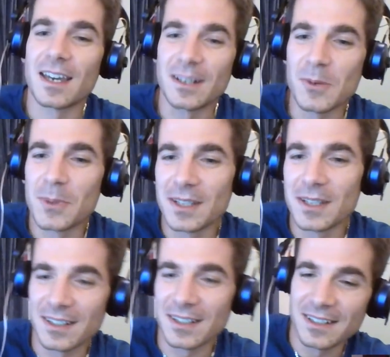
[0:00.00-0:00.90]
and opening
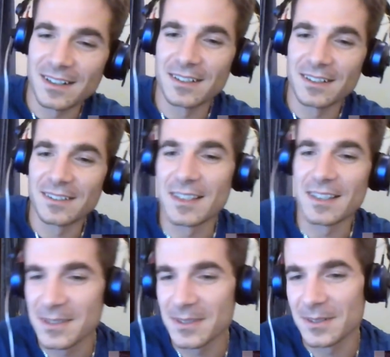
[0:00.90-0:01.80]
later
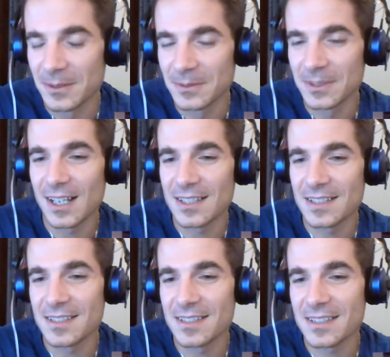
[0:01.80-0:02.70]
his own
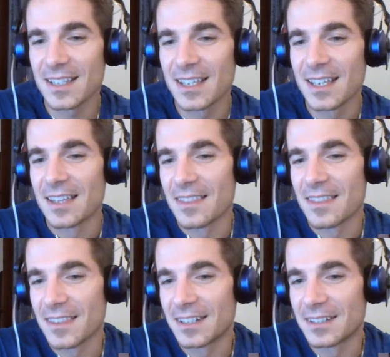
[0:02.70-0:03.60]
classes,
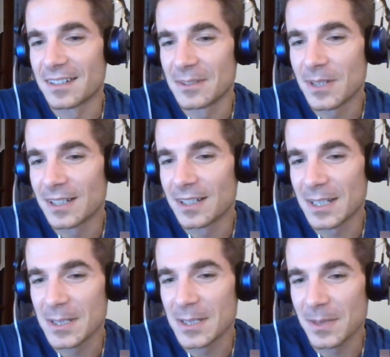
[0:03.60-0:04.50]
then you can't
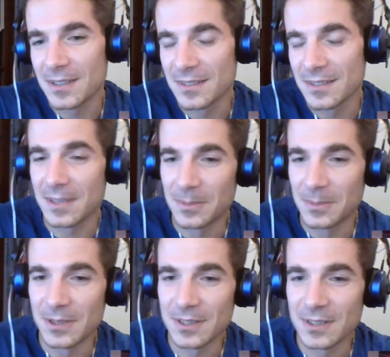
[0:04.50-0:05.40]
expect
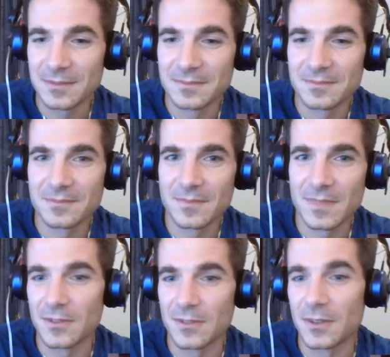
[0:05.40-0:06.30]
support
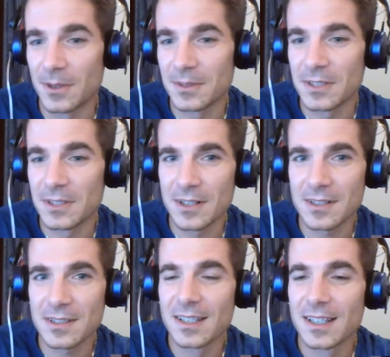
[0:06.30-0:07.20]
from your
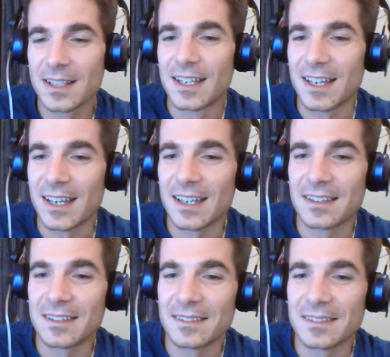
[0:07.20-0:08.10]
teachers.
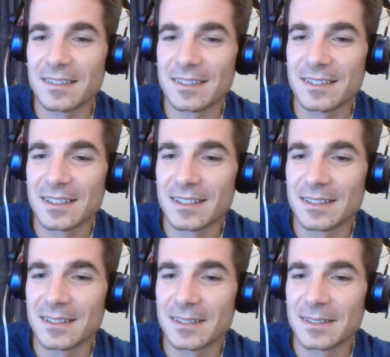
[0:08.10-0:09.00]
And
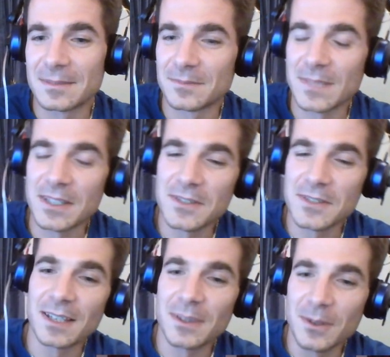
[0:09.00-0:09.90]
that's
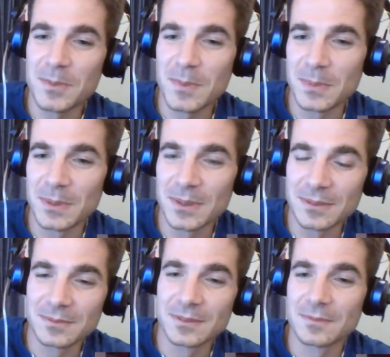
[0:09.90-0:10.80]
why those
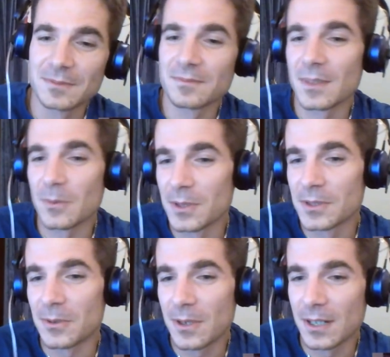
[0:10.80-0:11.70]
people want
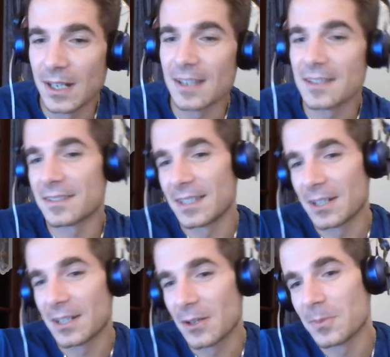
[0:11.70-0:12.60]
to organize
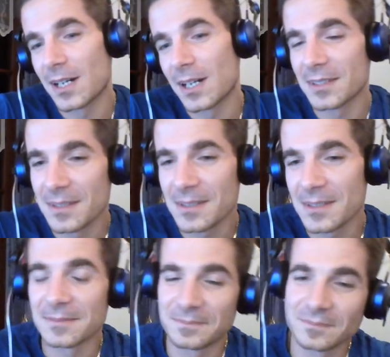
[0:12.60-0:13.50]
their own parties.